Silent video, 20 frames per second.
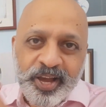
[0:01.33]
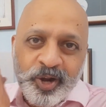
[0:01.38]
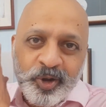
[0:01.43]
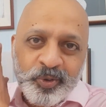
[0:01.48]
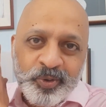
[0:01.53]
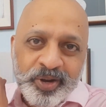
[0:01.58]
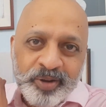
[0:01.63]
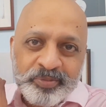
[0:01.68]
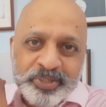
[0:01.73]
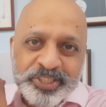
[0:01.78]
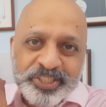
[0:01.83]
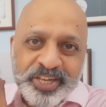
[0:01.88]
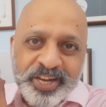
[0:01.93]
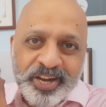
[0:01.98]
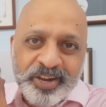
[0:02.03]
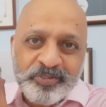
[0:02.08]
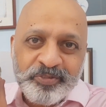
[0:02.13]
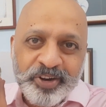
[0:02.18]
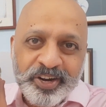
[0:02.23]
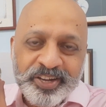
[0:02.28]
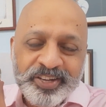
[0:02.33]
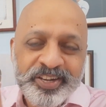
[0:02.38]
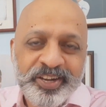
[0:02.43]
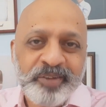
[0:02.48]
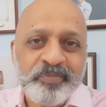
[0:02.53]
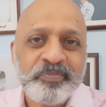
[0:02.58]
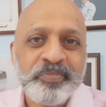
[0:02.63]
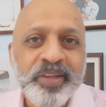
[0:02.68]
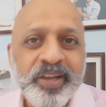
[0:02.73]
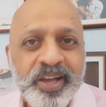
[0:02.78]
Hello, Namaskar,
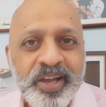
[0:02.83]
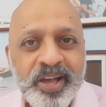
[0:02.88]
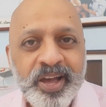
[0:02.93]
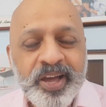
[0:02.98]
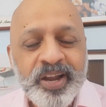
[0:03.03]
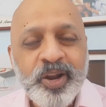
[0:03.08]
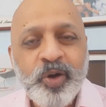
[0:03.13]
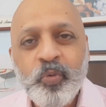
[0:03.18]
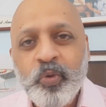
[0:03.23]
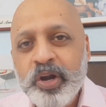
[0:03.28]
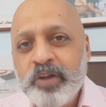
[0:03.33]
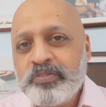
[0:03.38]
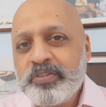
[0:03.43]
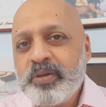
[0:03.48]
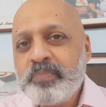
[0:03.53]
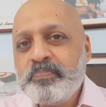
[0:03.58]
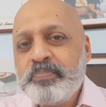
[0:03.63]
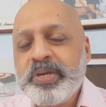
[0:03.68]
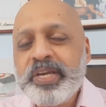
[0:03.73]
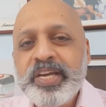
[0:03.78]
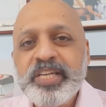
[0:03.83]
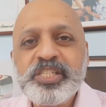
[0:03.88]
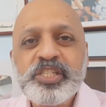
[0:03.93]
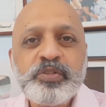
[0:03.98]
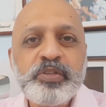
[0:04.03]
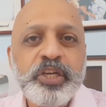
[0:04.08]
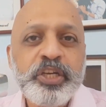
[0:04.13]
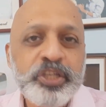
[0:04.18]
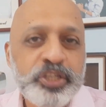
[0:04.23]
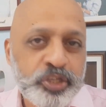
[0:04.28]
Vanakkam. Now, one of the
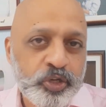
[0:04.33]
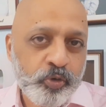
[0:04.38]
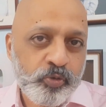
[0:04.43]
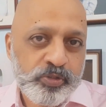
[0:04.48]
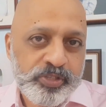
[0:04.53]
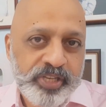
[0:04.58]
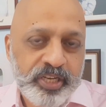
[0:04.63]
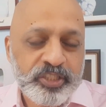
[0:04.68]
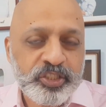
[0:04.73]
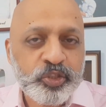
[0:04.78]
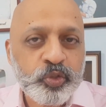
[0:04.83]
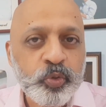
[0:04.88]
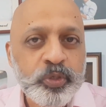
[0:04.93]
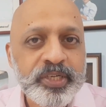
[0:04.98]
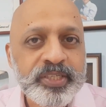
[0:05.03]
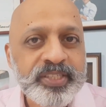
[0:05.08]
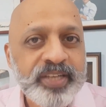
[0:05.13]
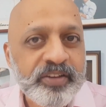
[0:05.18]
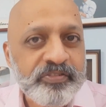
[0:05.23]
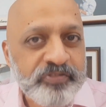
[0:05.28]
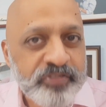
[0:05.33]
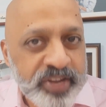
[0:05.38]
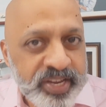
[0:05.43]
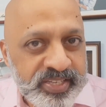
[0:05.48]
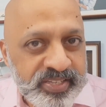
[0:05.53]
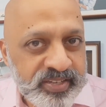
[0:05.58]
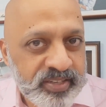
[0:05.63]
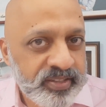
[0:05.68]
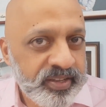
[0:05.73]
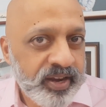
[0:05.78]
biggest issues that students have
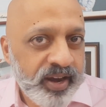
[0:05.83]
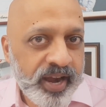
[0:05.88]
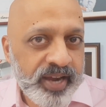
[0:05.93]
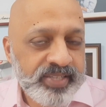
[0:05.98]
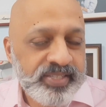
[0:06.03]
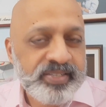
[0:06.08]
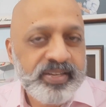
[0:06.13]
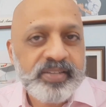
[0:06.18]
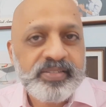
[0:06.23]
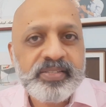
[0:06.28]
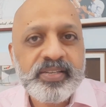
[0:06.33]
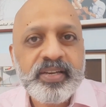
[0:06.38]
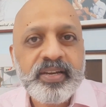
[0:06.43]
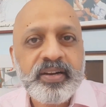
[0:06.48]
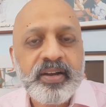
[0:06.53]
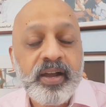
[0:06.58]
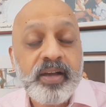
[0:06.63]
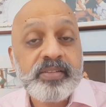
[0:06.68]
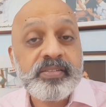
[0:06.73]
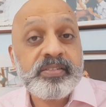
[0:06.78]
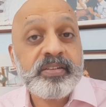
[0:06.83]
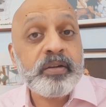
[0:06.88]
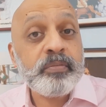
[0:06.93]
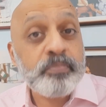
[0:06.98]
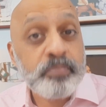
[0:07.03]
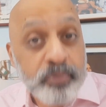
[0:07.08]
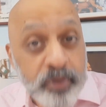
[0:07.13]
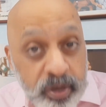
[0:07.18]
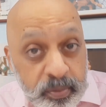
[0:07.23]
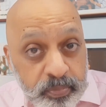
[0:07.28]
faced in their ICSE Class
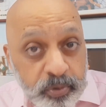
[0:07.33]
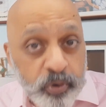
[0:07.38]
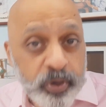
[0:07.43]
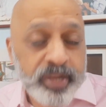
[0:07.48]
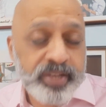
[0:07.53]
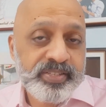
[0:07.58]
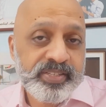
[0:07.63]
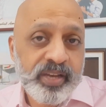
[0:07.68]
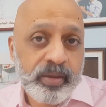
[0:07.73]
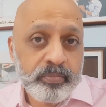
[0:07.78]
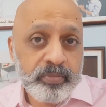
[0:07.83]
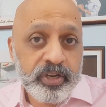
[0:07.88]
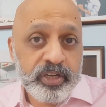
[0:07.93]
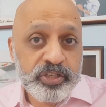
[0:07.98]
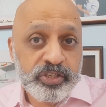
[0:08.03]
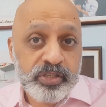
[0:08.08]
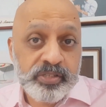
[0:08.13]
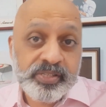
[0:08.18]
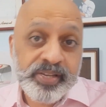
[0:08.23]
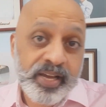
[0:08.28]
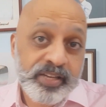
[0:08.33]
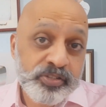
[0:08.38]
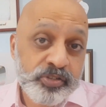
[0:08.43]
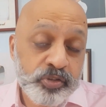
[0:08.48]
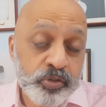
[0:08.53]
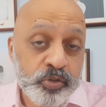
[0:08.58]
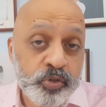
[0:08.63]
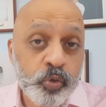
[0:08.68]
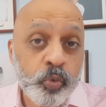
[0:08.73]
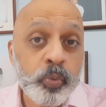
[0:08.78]
10 pre-board examinations has
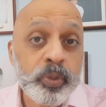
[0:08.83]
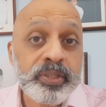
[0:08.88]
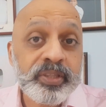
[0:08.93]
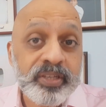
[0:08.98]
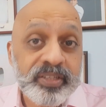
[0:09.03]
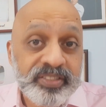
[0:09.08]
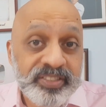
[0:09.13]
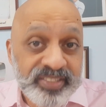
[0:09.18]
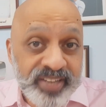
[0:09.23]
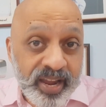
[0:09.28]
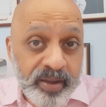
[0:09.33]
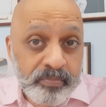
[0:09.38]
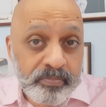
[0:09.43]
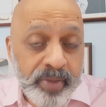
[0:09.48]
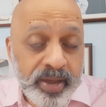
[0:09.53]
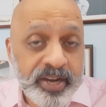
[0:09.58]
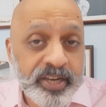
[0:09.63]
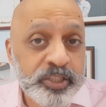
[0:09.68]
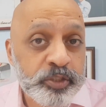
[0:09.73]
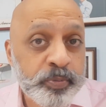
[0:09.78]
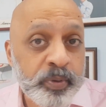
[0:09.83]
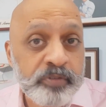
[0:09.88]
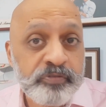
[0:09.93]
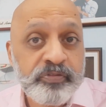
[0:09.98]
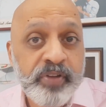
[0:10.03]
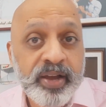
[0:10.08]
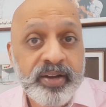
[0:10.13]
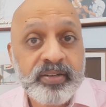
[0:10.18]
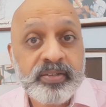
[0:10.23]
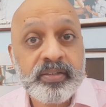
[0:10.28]
to do with the time management
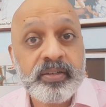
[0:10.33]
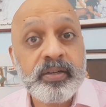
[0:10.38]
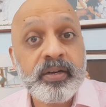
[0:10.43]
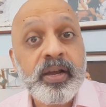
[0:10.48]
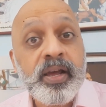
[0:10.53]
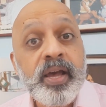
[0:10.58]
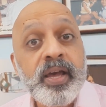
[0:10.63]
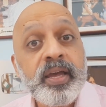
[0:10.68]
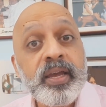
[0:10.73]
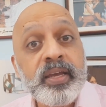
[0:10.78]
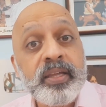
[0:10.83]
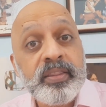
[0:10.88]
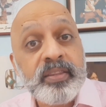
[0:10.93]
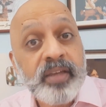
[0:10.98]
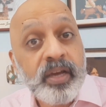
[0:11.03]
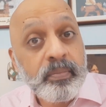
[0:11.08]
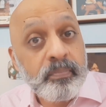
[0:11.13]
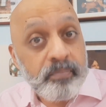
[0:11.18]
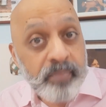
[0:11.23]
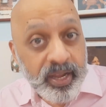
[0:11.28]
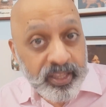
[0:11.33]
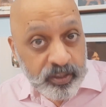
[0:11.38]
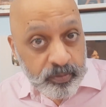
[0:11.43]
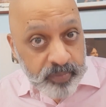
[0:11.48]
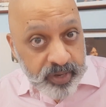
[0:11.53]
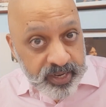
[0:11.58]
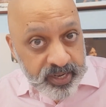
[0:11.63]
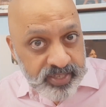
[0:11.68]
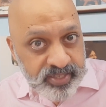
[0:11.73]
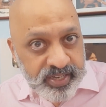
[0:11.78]
factor in their
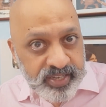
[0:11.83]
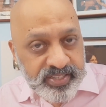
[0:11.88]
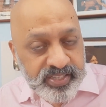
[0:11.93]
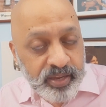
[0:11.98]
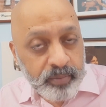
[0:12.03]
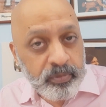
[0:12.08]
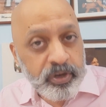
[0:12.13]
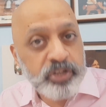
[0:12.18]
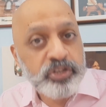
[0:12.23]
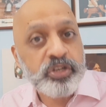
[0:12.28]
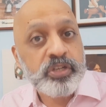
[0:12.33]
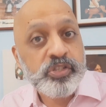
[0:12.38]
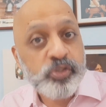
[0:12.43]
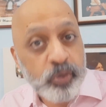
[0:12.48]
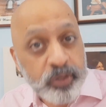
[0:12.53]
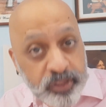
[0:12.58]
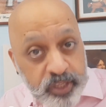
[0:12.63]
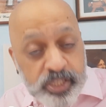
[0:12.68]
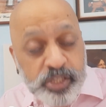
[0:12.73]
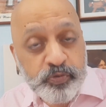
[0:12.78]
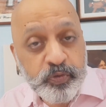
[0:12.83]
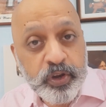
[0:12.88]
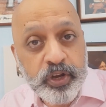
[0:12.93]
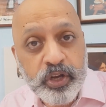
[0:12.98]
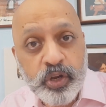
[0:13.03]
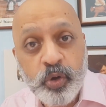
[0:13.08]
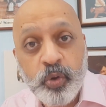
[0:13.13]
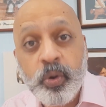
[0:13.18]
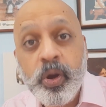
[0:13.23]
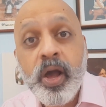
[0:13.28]
mathematics examination. So, in this
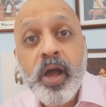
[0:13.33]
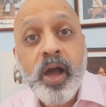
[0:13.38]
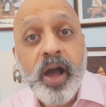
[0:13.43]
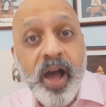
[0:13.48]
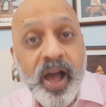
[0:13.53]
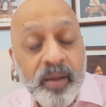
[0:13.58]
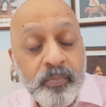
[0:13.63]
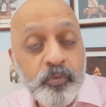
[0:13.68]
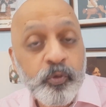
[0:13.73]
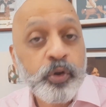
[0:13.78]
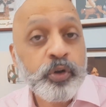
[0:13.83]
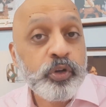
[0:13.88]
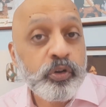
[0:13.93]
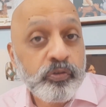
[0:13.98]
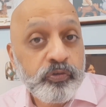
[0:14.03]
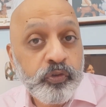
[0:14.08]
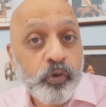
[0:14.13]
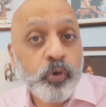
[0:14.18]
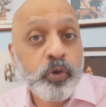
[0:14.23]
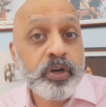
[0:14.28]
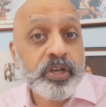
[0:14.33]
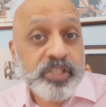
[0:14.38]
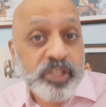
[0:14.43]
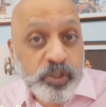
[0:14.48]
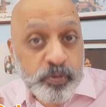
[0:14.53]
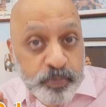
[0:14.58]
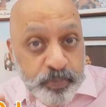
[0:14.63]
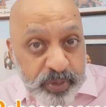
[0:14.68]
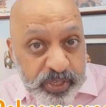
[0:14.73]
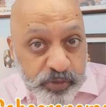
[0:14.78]
video, I'm going to focus
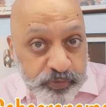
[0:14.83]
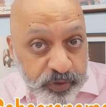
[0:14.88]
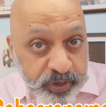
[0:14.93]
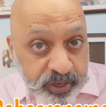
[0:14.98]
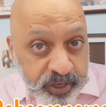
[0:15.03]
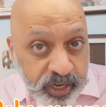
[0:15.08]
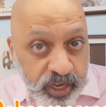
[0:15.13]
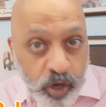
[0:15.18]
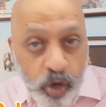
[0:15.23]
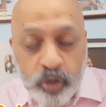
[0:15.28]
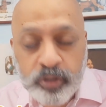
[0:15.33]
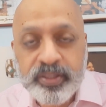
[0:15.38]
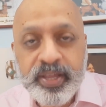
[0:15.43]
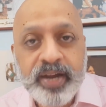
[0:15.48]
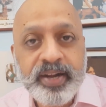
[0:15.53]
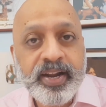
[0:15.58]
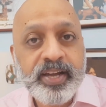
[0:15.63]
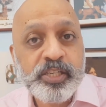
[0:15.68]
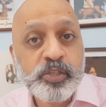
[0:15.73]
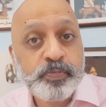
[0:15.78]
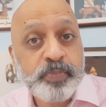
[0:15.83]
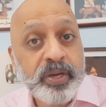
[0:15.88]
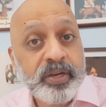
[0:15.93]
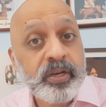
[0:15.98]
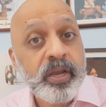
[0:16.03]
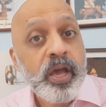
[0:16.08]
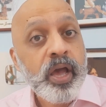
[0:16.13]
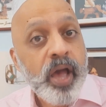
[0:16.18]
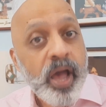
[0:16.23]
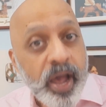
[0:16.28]
specifically on that
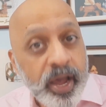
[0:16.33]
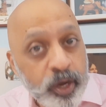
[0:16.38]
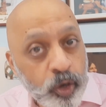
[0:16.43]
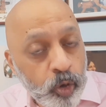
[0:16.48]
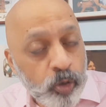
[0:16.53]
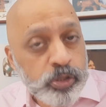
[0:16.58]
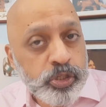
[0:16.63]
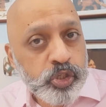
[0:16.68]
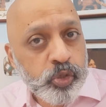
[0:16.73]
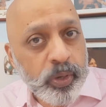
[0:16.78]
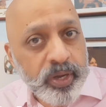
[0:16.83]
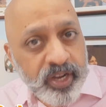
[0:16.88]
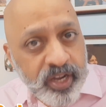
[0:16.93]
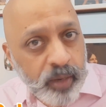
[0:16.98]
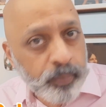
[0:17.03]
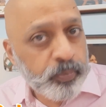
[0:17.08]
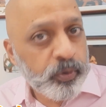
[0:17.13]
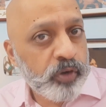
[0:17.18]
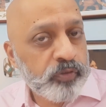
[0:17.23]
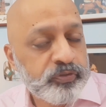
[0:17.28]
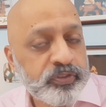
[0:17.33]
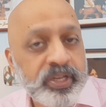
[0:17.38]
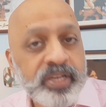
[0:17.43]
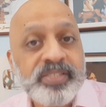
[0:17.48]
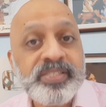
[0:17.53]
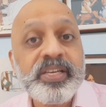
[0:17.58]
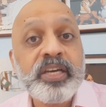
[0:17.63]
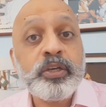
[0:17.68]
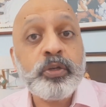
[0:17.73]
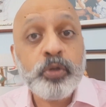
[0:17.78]
aspect and also a couple of
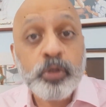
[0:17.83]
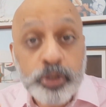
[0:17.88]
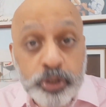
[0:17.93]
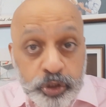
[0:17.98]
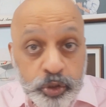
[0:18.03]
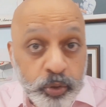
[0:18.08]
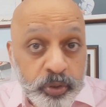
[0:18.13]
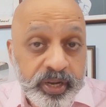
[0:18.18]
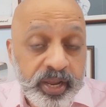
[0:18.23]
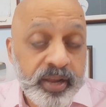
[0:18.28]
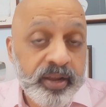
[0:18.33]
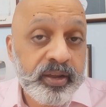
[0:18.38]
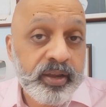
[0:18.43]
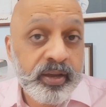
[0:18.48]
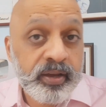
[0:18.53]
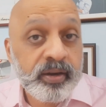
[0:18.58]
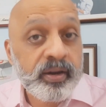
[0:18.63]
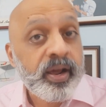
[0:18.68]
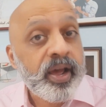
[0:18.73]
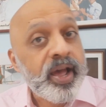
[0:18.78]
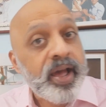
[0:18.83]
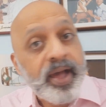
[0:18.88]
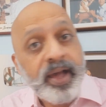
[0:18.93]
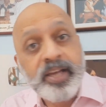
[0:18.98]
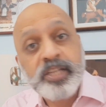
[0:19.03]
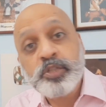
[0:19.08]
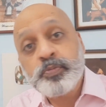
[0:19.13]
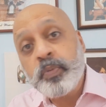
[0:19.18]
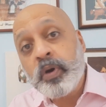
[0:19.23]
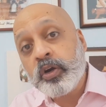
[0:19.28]
things that you should take care
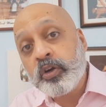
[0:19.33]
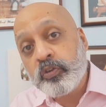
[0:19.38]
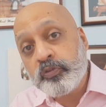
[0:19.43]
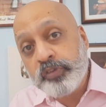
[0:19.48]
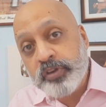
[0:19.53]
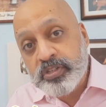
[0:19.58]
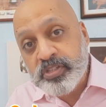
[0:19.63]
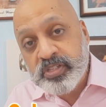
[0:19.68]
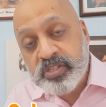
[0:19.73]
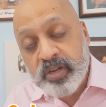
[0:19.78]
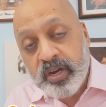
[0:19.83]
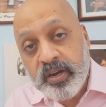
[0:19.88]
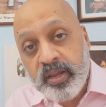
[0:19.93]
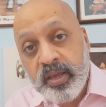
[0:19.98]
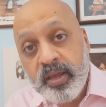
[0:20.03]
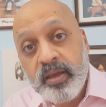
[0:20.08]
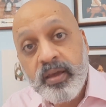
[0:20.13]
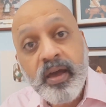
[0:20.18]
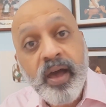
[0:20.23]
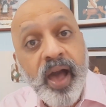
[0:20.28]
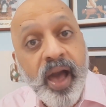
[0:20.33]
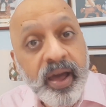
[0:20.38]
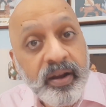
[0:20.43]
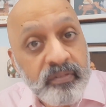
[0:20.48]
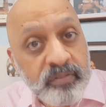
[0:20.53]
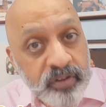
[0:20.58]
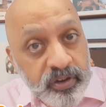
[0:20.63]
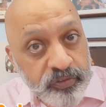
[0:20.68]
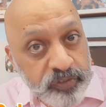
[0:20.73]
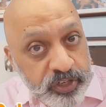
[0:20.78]
as part of your study
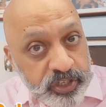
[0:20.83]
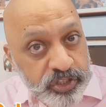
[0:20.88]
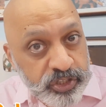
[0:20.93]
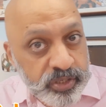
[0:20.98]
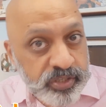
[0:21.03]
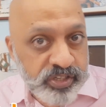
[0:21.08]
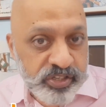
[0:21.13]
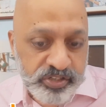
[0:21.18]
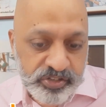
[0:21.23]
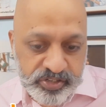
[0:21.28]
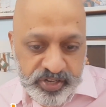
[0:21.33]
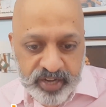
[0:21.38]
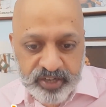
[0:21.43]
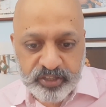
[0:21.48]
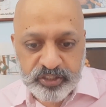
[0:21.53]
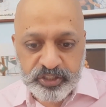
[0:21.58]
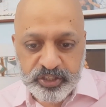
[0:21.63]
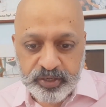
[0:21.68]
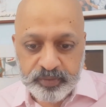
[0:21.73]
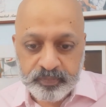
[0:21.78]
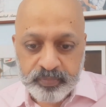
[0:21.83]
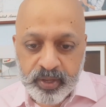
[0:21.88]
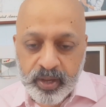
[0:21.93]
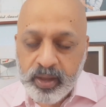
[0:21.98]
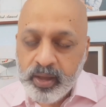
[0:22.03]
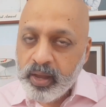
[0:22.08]
and revision strategy.